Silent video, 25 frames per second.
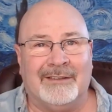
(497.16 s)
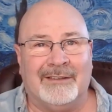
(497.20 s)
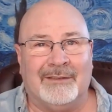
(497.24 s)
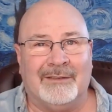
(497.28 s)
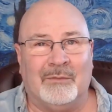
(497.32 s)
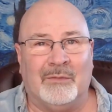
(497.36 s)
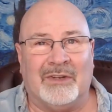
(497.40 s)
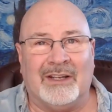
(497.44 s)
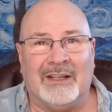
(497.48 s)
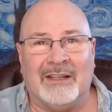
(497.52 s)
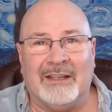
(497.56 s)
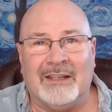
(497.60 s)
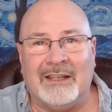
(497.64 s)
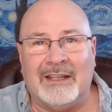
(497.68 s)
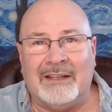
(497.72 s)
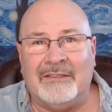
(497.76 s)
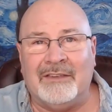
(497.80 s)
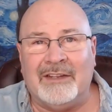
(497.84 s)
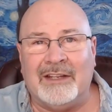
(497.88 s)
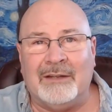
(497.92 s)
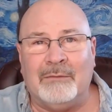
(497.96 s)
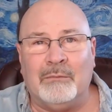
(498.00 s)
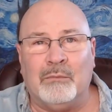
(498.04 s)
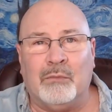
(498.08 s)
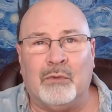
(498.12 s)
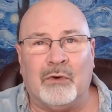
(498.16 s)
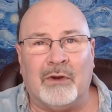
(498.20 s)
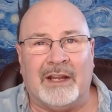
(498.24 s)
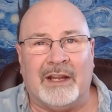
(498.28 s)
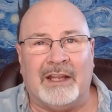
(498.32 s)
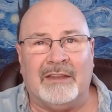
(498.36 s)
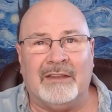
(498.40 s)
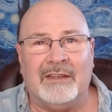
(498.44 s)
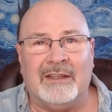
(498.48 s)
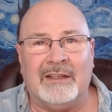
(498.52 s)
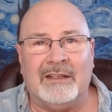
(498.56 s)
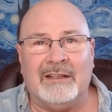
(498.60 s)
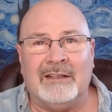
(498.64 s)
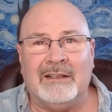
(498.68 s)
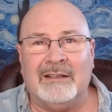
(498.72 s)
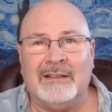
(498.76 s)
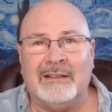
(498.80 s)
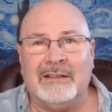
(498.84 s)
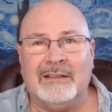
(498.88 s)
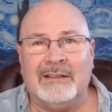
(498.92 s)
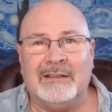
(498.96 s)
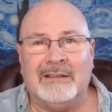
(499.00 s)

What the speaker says: but a living, breathing